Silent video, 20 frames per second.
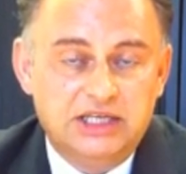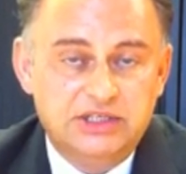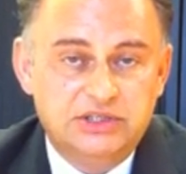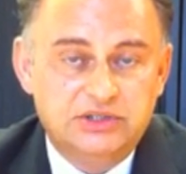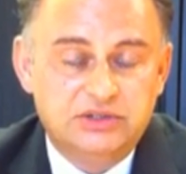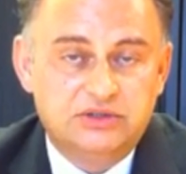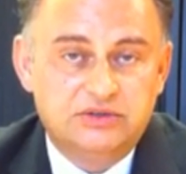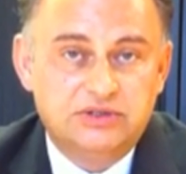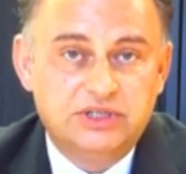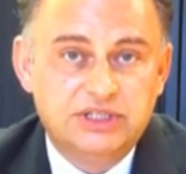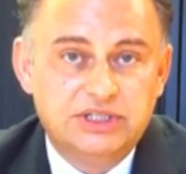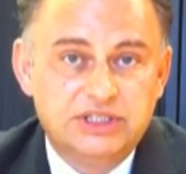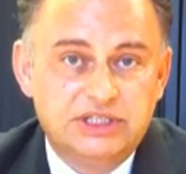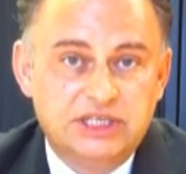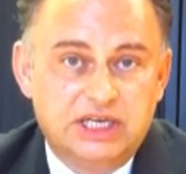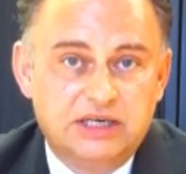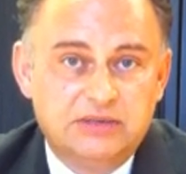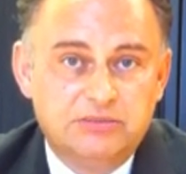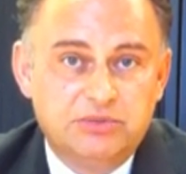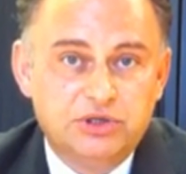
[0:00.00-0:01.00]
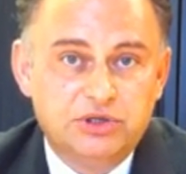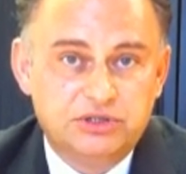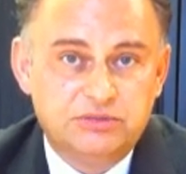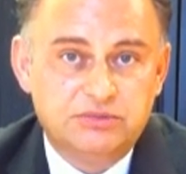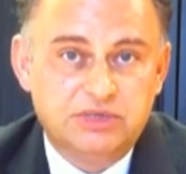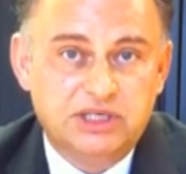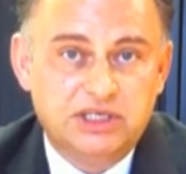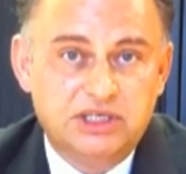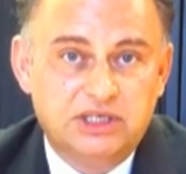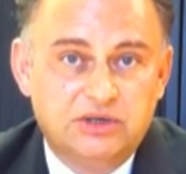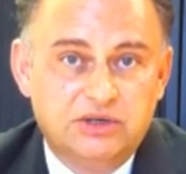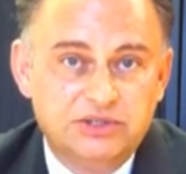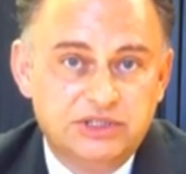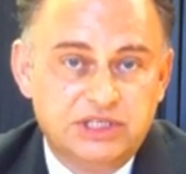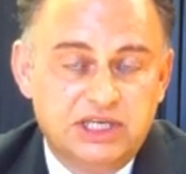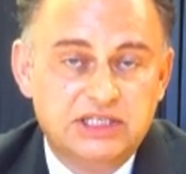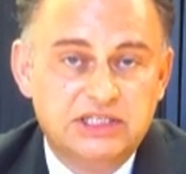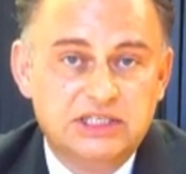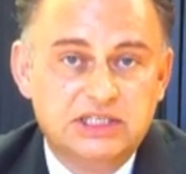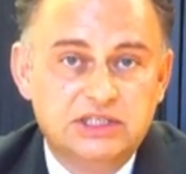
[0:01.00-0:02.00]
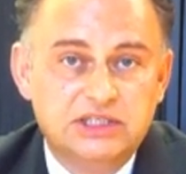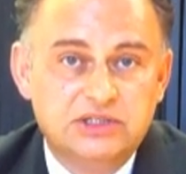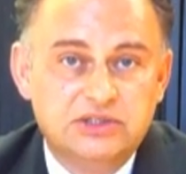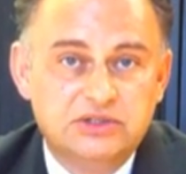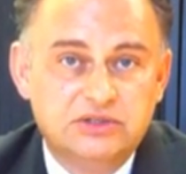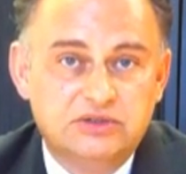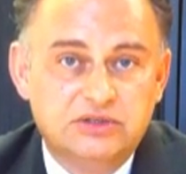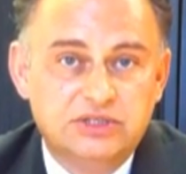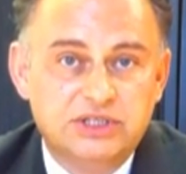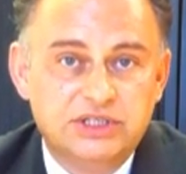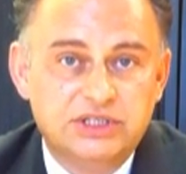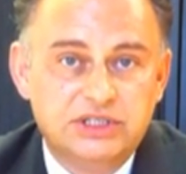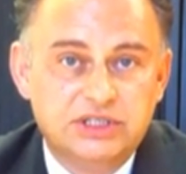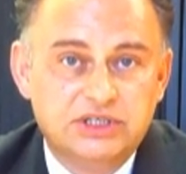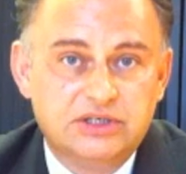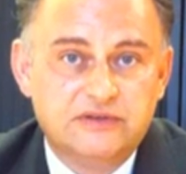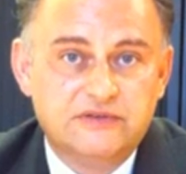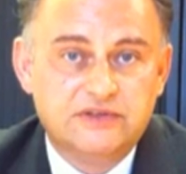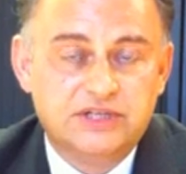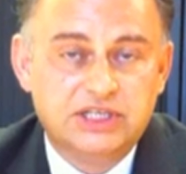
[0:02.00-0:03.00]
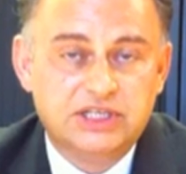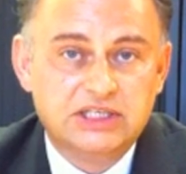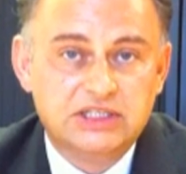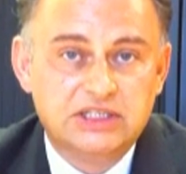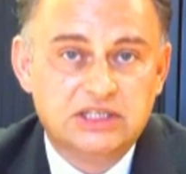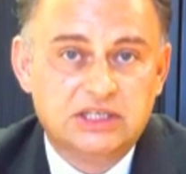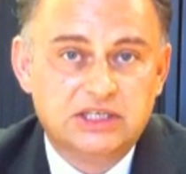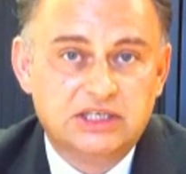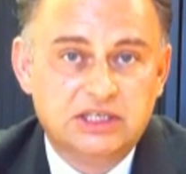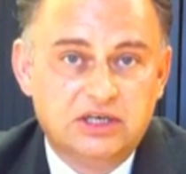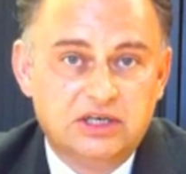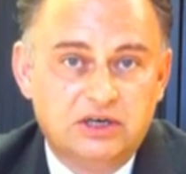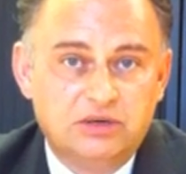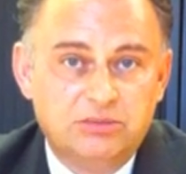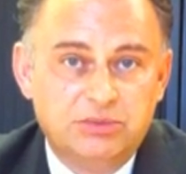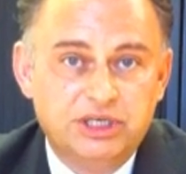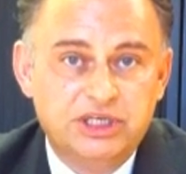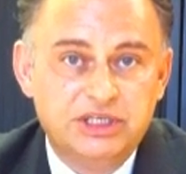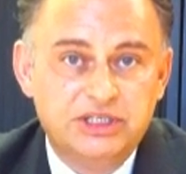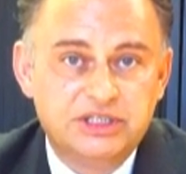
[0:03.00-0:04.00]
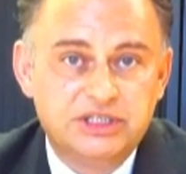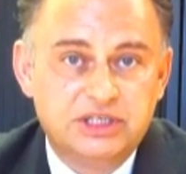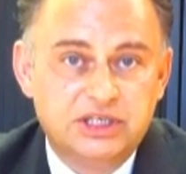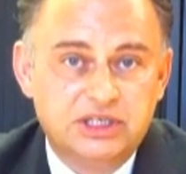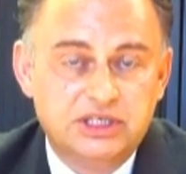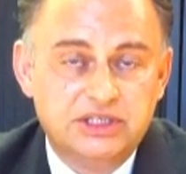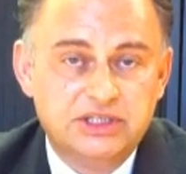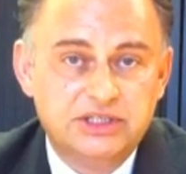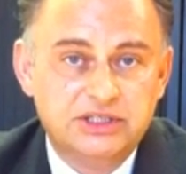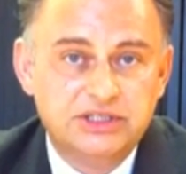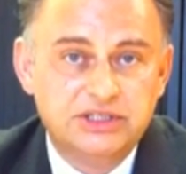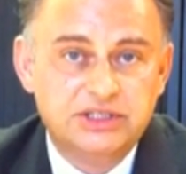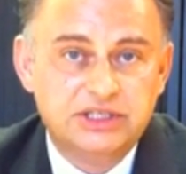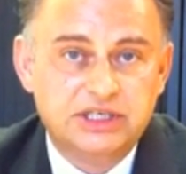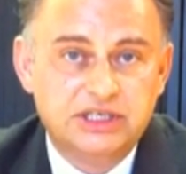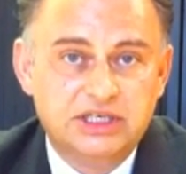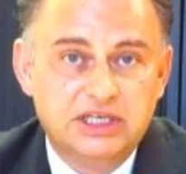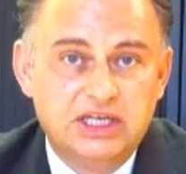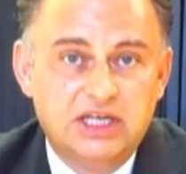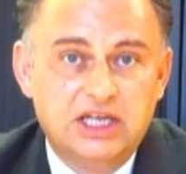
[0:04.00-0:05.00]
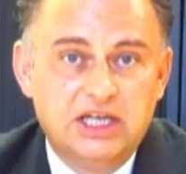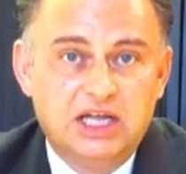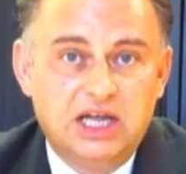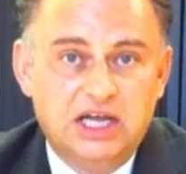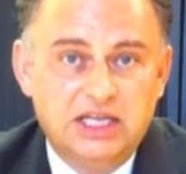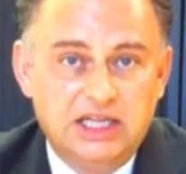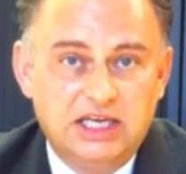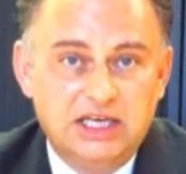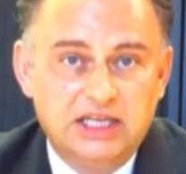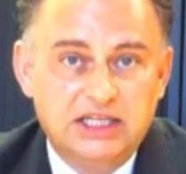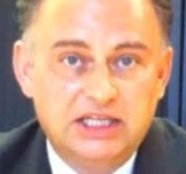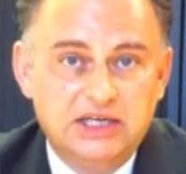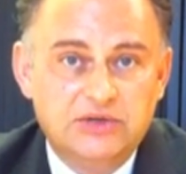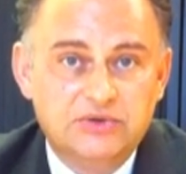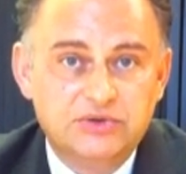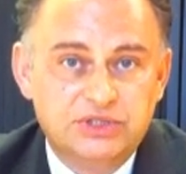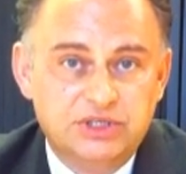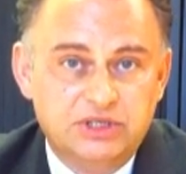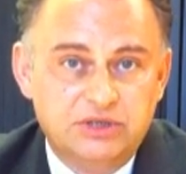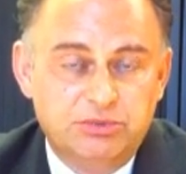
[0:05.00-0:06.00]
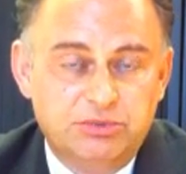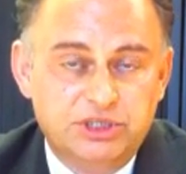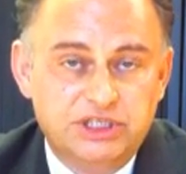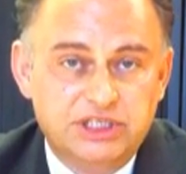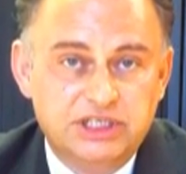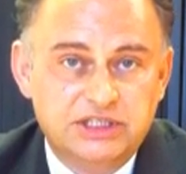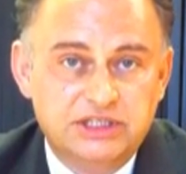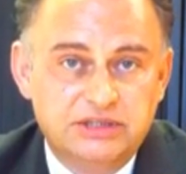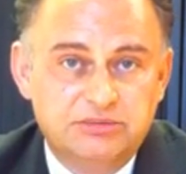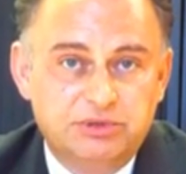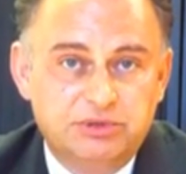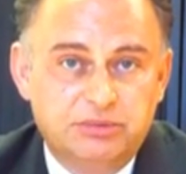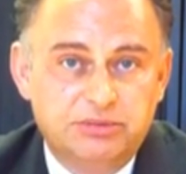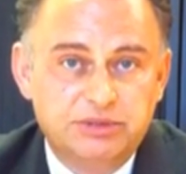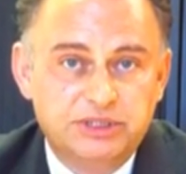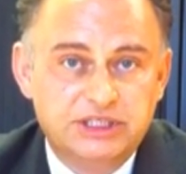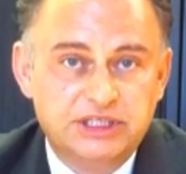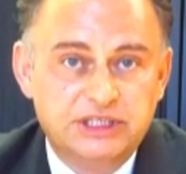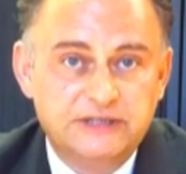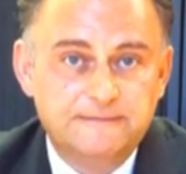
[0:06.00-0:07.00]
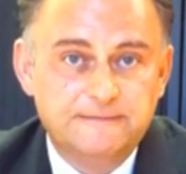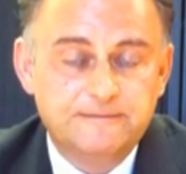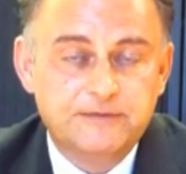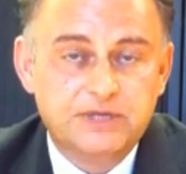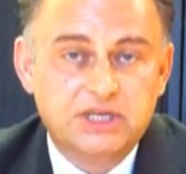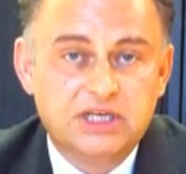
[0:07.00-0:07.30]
insurance and possibly contents insurance to cover things like carpets, curtains and anything else that you put into the property.